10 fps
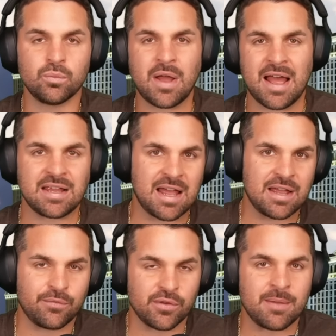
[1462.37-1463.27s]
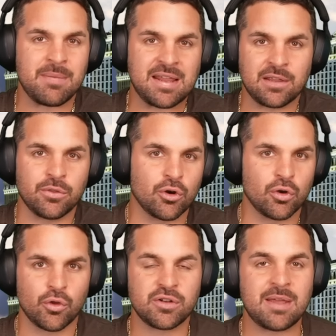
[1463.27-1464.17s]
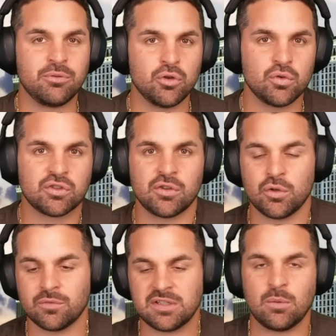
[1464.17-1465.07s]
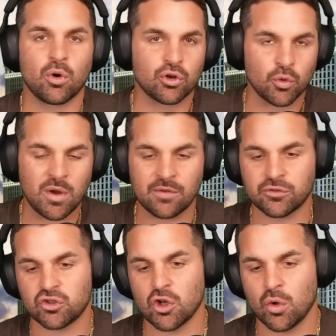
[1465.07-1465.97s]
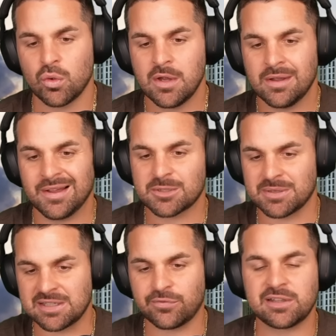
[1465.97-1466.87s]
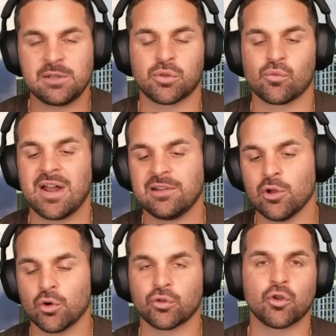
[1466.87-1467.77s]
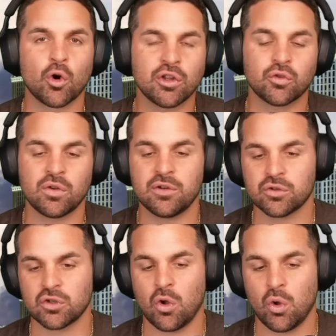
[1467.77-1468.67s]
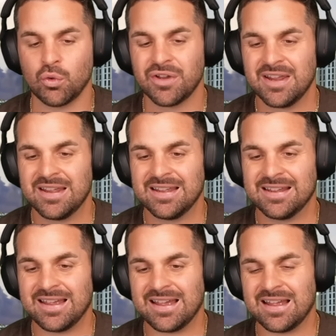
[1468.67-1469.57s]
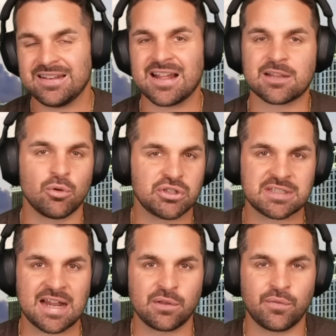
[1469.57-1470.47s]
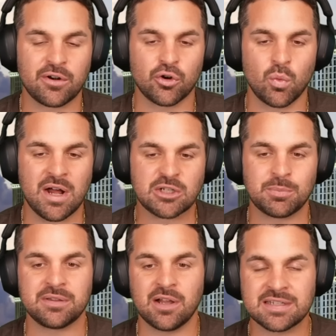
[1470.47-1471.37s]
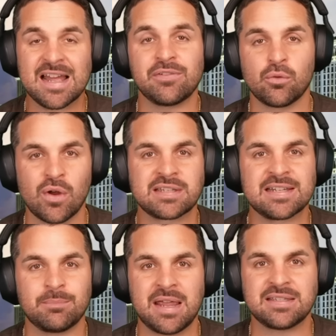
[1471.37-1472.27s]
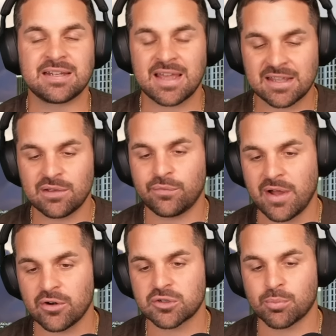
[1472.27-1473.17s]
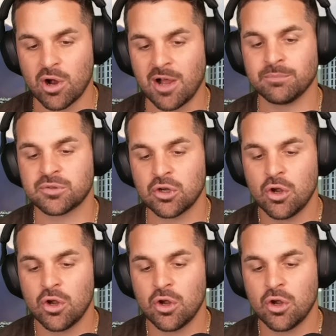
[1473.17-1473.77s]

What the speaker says: them making their debuts to the UFC, working their way off the show, specifically with Ryan Loder, 33 years old. Not the most exciting fighter to watch, but does have a wrestling base and can give fighters problems